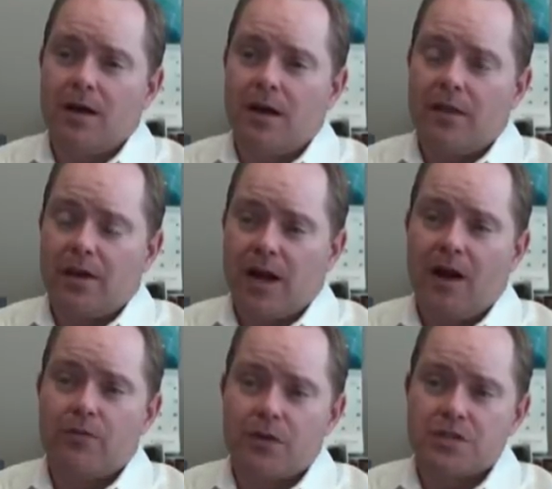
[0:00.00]
uh, the
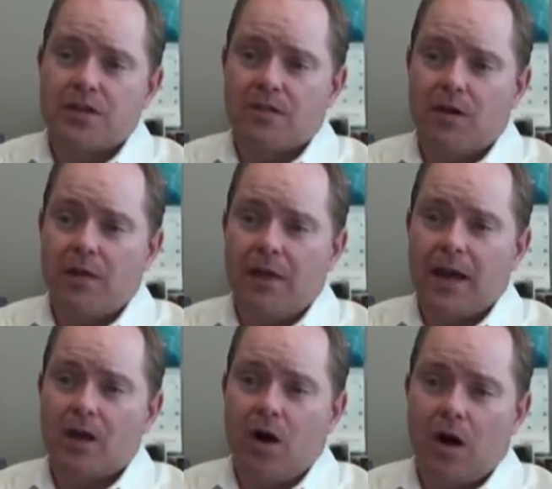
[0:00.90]
coverage that's on
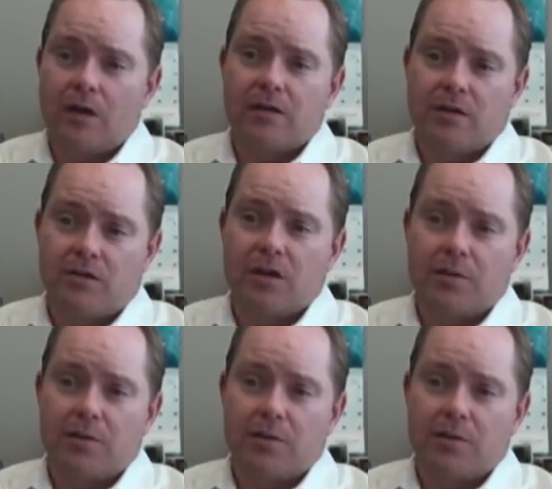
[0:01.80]
that car is going